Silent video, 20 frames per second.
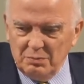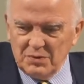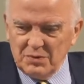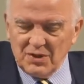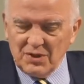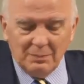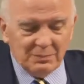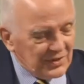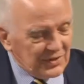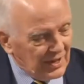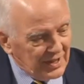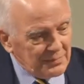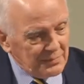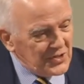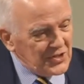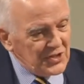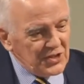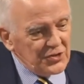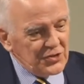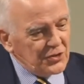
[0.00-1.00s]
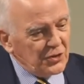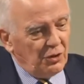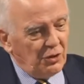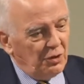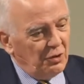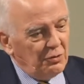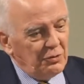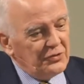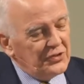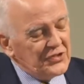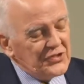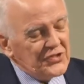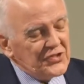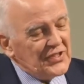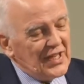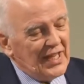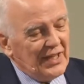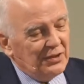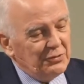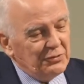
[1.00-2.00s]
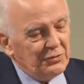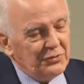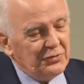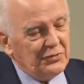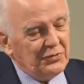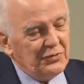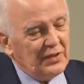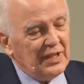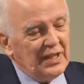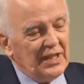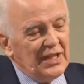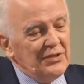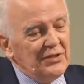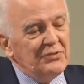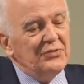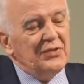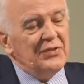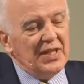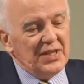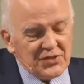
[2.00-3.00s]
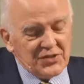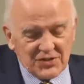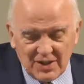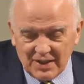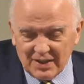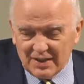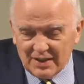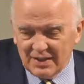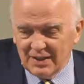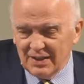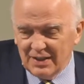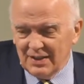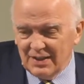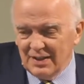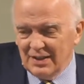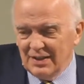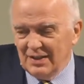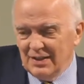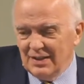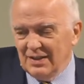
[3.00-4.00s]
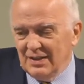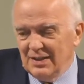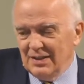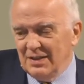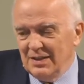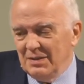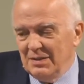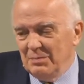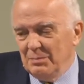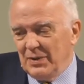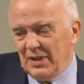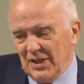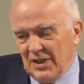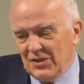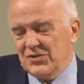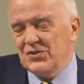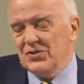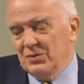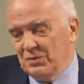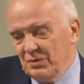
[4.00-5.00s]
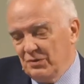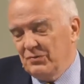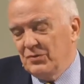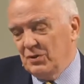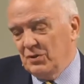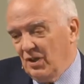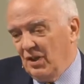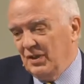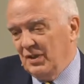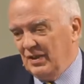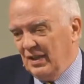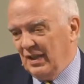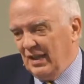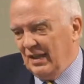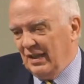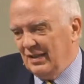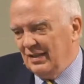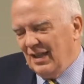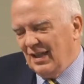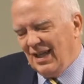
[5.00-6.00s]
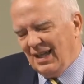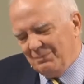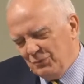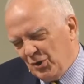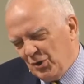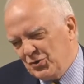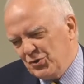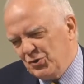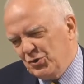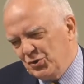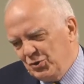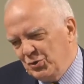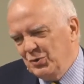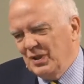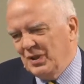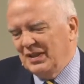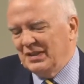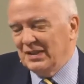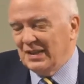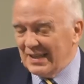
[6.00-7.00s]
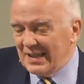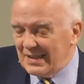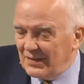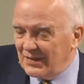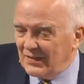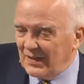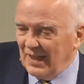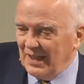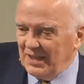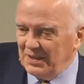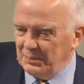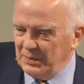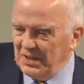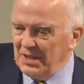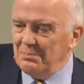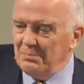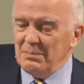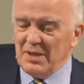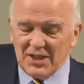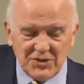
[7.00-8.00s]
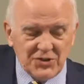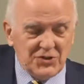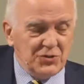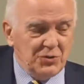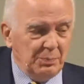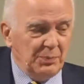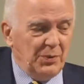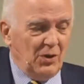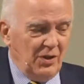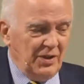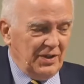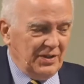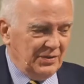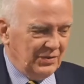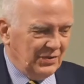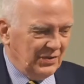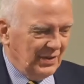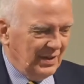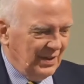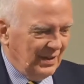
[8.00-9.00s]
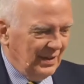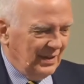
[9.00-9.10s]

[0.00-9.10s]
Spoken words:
Sometimes he is called the self-effacing person of the Godhead. I'm not so sure I like that, but it makes the point.